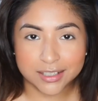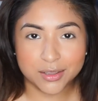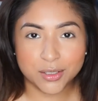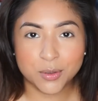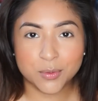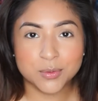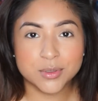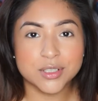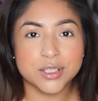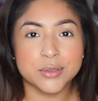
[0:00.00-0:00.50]

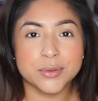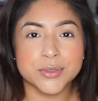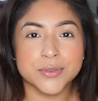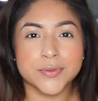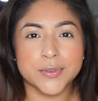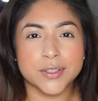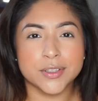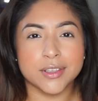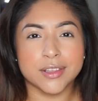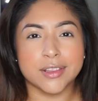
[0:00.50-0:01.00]
No wonder I was
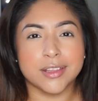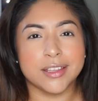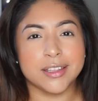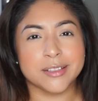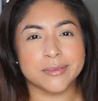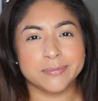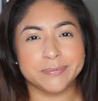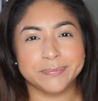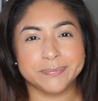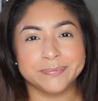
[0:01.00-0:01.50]
feeling
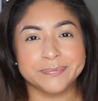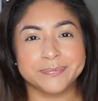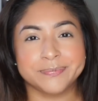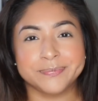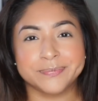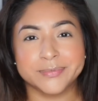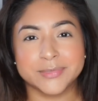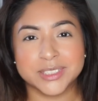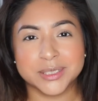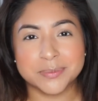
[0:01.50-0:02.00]

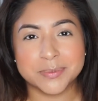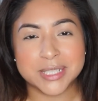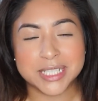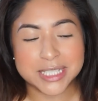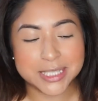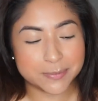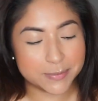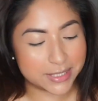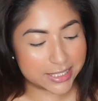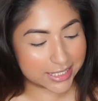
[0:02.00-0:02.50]
like,
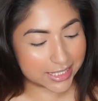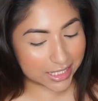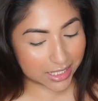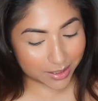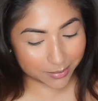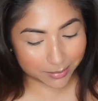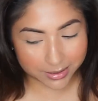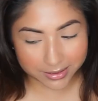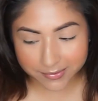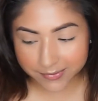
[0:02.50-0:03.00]
something's missing
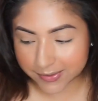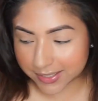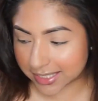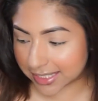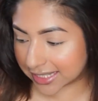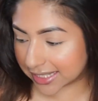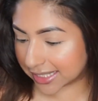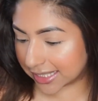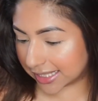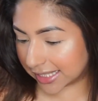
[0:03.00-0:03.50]
on my
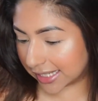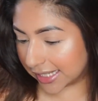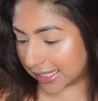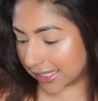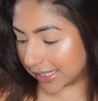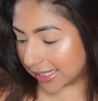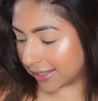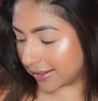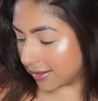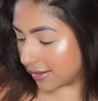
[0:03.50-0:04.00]
face today.